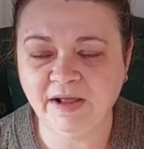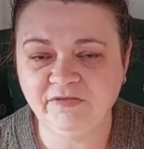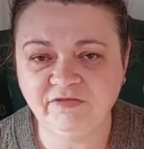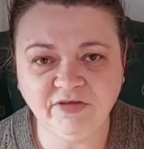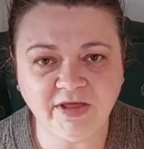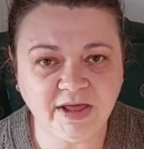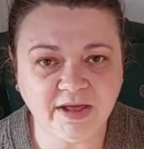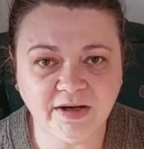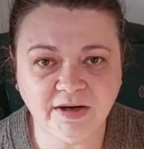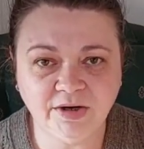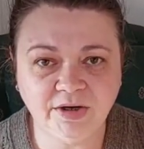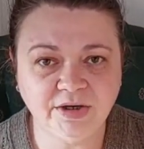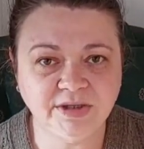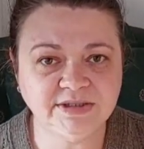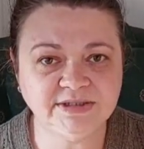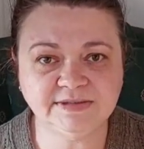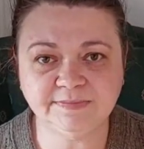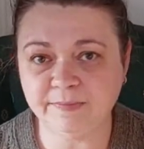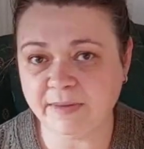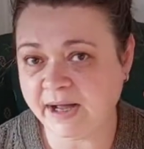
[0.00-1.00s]

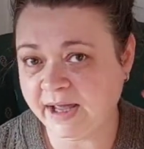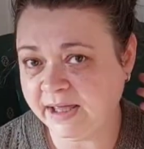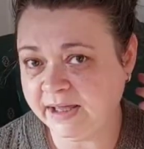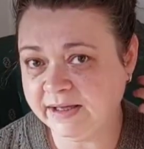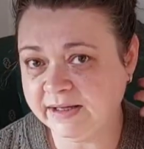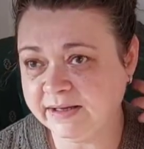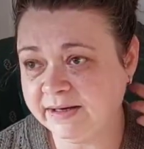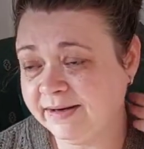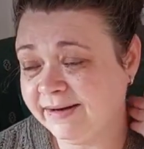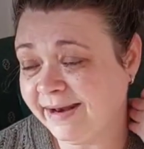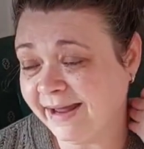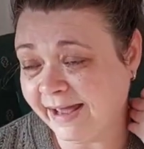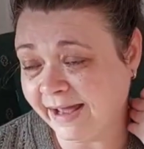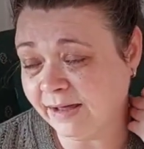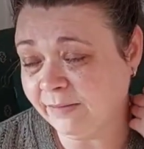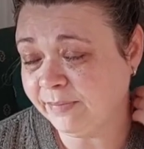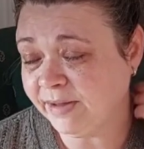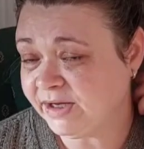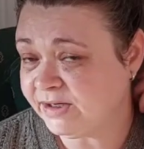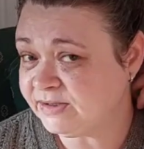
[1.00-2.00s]
fingers, my
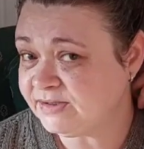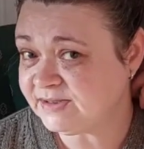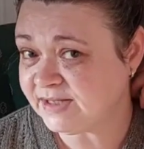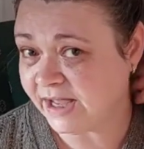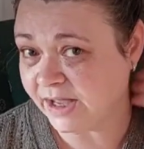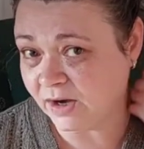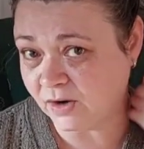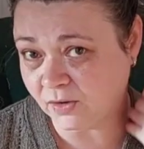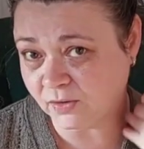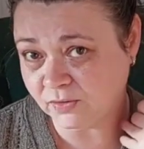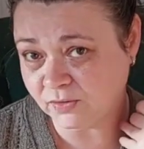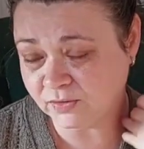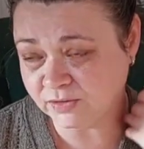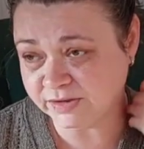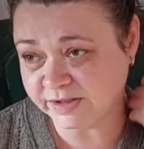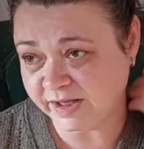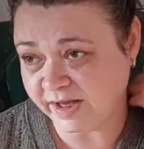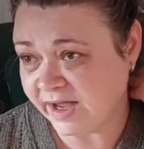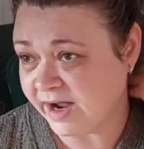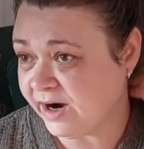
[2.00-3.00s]
neck, because I
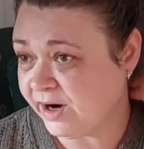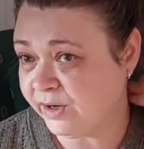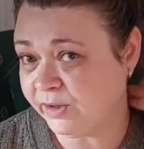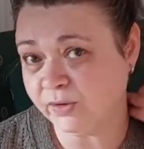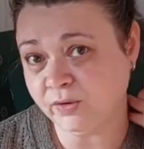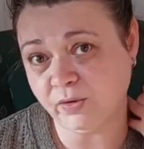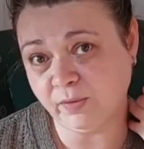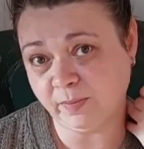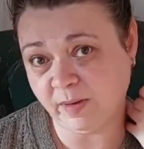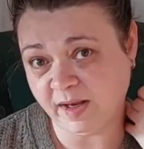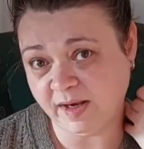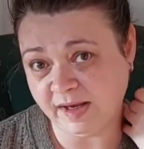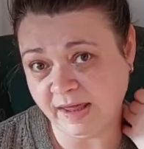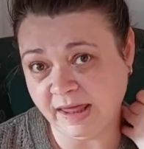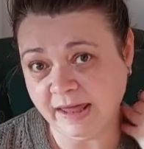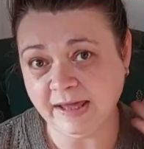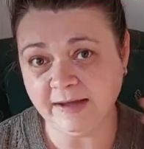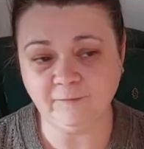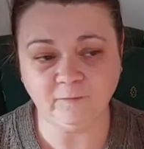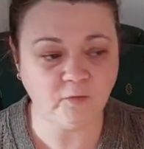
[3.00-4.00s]
hold the yarn on my
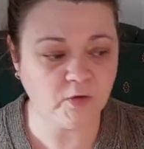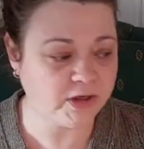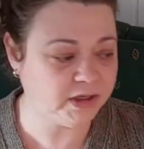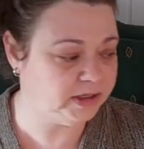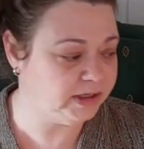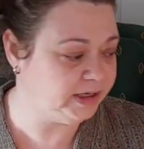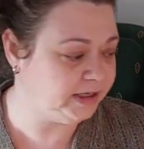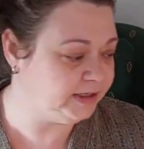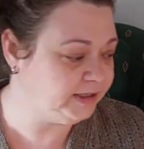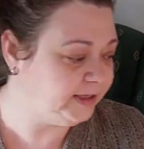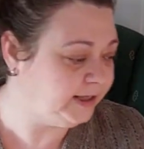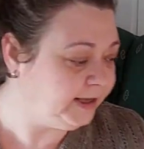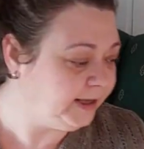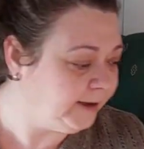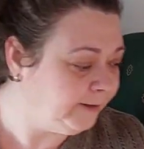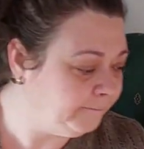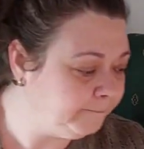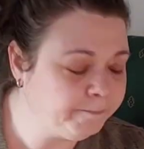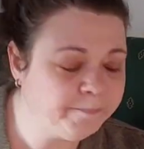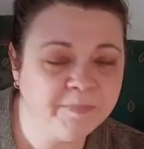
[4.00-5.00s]
neck when
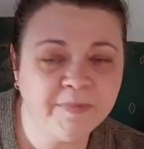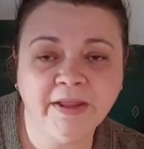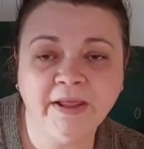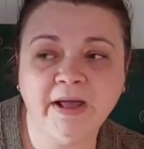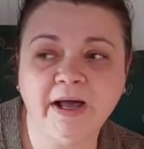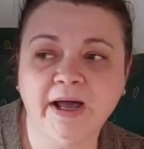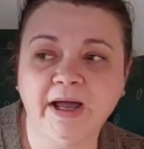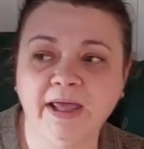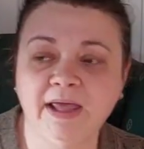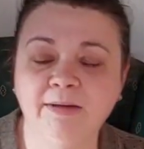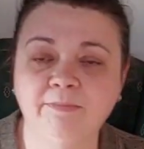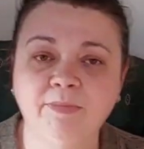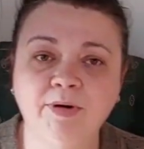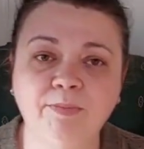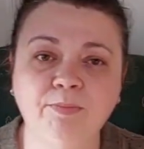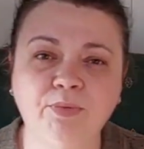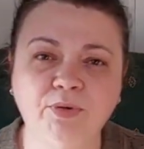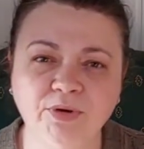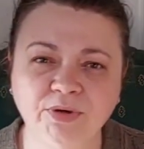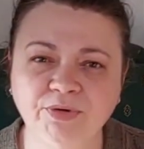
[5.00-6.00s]
knitting. I am a
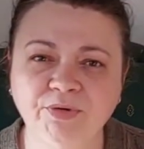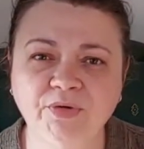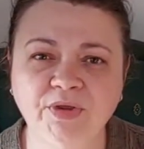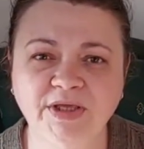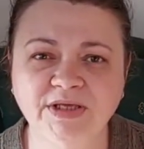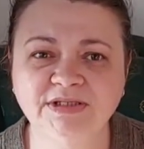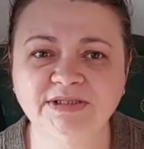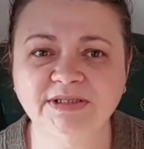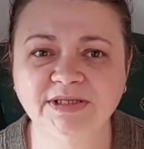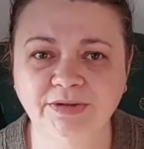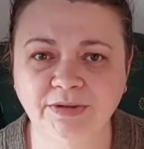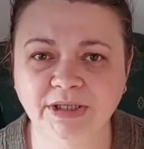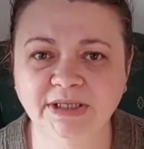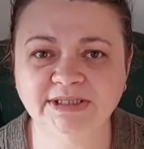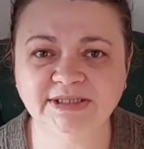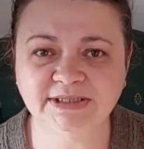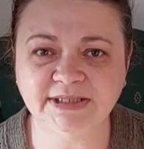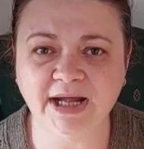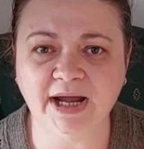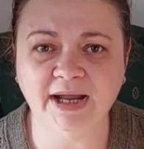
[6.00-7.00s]
Portuguese Greek
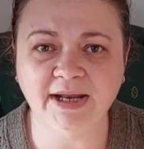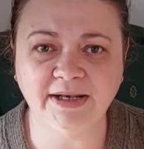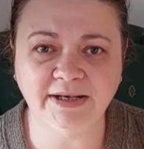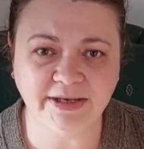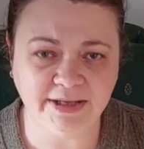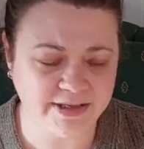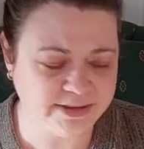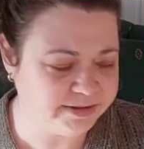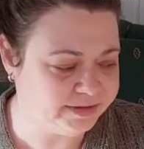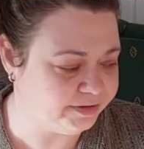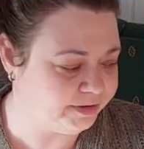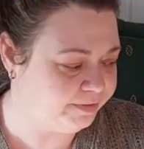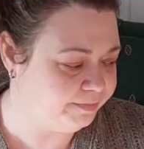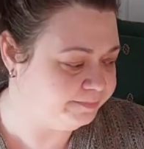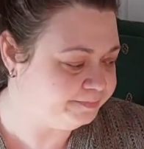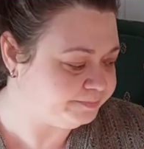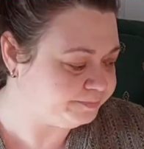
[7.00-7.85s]
style knitter.